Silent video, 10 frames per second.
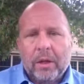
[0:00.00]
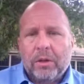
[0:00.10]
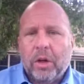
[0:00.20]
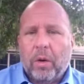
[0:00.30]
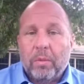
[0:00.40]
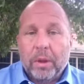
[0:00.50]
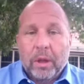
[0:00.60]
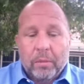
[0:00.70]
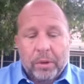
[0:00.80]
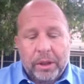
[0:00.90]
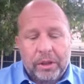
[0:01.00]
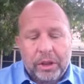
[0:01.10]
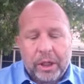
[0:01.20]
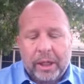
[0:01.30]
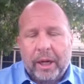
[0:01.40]
So please
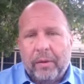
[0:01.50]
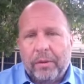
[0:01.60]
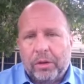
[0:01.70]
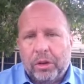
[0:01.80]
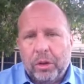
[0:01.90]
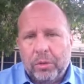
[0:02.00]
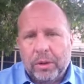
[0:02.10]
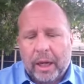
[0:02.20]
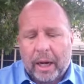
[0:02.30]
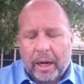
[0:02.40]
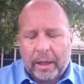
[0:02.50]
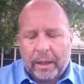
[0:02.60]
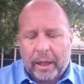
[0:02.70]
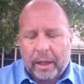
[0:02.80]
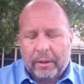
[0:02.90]
check out the student
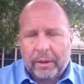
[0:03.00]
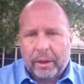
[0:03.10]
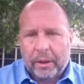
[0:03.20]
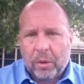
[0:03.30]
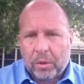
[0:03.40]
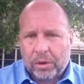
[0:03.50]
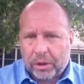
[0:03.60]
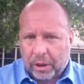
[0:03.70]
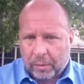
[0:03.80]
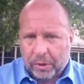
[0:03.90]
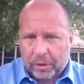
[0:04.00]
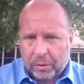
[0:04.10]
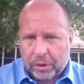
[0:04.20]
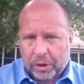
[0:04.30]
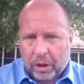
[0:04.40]
guide and the course
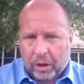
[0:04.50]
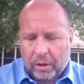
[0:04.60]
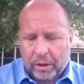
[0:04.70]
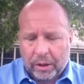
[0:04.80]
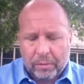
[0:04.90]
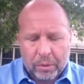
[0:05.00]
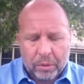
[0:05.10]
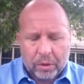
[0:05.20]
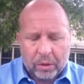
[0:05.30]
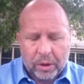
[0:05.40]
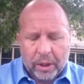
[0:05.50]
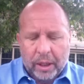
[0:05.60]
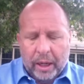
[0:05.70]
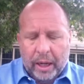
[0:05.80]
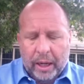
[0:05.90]
syllabus, which are in Moodle.
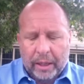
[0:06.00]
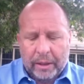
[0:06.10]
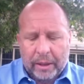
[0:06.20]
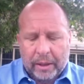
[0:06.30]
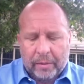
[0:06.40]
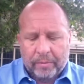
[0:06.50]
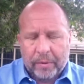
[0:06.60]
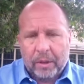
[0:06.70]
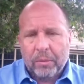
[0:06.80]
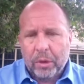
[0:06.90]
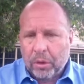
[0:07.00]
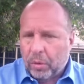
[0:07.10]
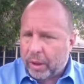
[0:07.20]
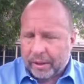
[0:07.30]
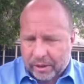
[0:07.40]
And
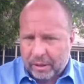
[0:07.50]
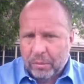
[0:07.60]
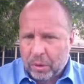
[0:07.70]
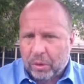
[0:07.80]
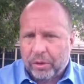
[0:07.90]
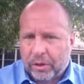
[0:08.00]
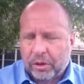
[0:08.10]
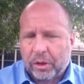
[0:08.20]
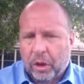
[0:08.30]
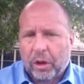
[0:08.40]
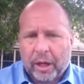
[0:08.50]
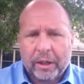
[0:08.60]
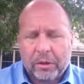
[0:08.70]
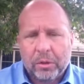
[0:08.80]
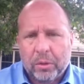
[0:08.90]
Moodle, when I say Moodle, this is the
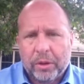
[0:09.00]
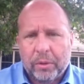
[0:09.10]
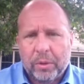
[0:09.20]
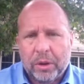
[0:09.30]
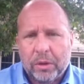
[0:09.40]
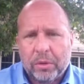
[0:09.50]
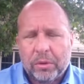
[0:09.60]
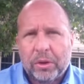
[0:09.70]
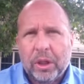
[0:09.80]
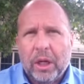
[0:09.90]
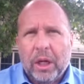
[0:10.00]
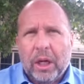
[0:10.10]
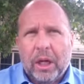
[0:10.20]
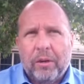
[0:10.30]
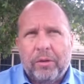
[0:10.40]
online tool that we use.
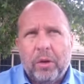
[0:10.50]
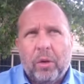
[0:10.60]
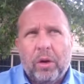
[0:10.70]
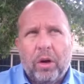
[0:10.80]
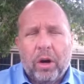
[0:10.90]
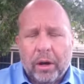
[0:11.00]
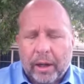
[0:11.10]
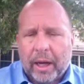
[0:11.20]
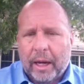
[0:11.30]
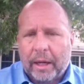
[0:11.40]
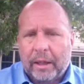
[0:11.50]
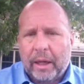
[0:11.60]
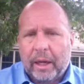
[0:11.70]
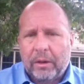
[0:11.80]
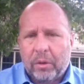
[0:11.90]
If you're
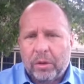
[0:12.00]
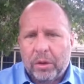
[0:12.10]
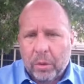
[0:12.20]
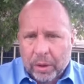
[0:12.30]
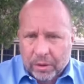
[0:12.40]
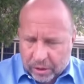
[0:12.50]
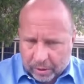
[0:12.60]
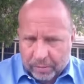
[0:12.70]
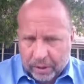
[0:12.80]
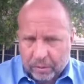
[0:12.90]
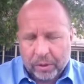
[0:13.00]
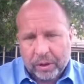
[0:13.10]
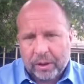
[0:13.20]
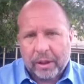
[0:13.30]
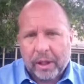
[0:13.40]
online and you're doing something
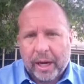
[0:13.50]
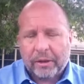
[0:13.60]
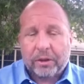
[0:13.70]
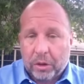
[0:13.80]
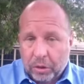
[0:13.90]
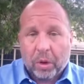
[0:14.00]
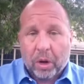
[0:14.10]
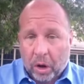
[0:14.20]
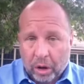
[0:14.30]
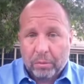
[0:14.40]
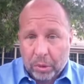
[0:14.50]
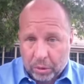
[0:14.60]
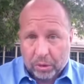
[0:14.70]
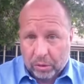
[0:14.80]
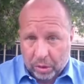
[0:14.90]
within the class, then you are on
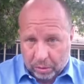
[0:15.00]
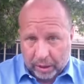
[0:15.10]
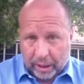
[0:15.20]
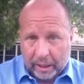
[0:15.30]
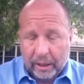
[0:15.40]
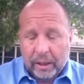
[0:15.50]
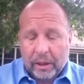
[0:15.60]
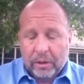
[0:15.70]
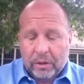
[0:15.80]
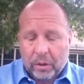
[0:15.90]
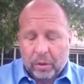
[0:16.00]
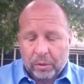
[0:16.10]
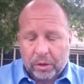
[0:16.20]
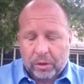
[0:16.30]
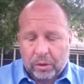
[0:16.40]
Moodle, okay?
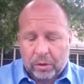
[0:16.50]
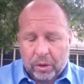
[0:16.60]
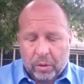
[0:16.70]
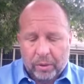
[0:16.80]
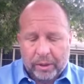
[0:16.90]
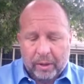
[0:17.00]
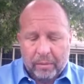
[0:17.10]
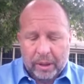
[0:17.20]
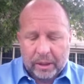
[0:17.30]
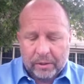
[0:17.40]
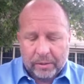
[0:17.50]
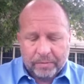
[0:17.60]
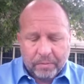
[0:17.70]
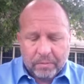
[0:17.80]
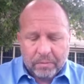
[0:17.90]
So just so you know what that means.
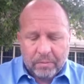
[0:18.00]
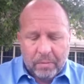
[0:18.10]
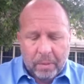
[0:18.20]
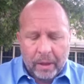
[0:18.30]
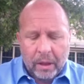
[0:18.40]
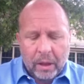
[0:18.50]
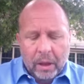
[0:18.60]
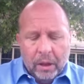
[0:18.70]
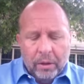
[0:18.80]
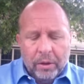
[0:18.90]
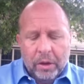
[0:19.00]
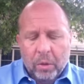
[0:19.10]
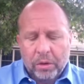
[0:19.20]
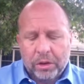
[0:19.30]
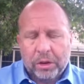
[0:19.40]
The
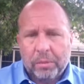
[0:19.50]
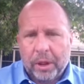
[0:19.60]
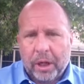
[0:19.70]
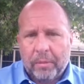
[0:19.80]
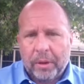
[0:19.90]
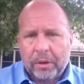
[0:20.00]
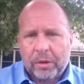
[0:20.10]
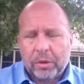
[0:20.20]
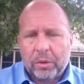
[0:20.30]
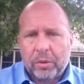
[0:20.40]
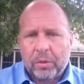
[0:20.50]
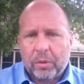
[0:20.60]
course is split up into